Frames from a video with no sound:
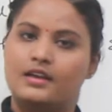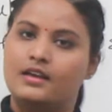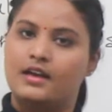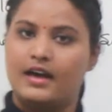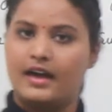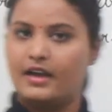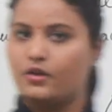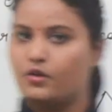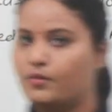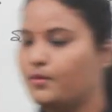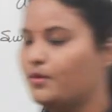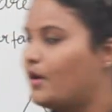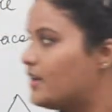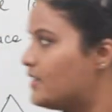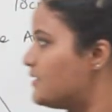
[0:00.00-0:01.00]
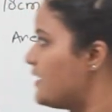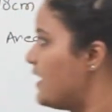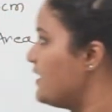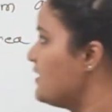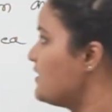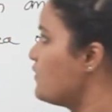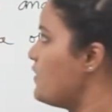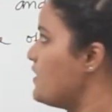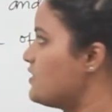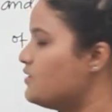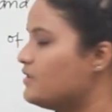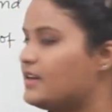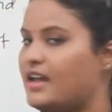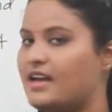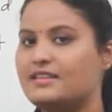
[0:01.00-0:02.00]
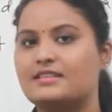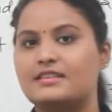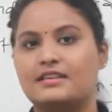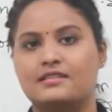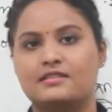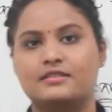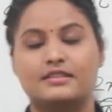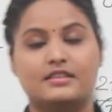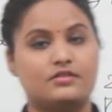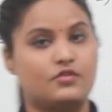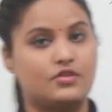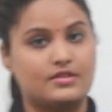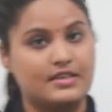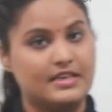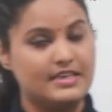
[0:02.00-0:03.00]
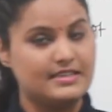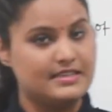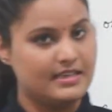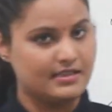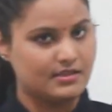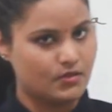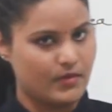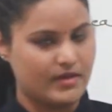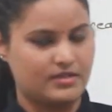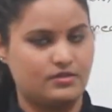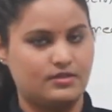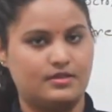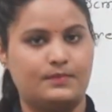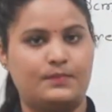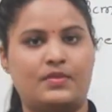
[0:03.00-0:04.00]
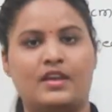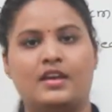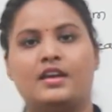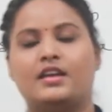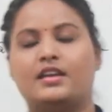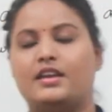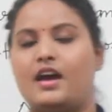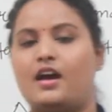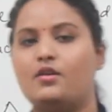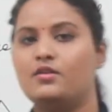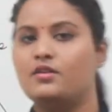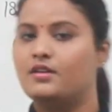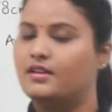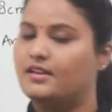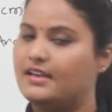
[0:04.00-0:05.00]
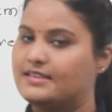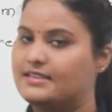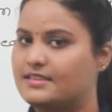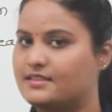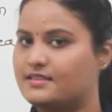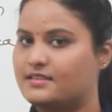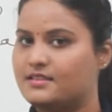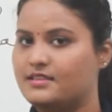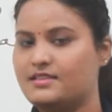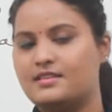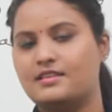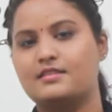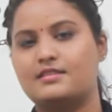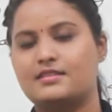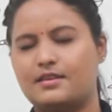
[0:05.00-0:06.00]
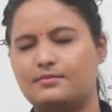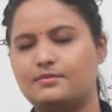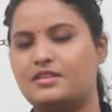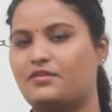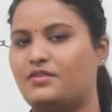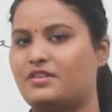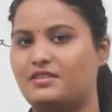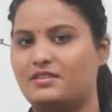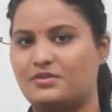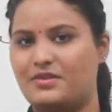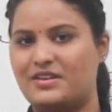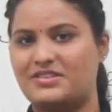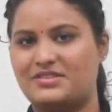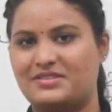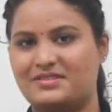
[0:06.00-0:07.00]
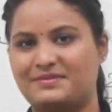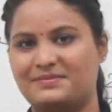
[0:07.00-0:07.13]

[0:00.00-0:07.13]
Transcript: I hope you understand this question, class. This was the easiest question. Now let's discuss some difficult question.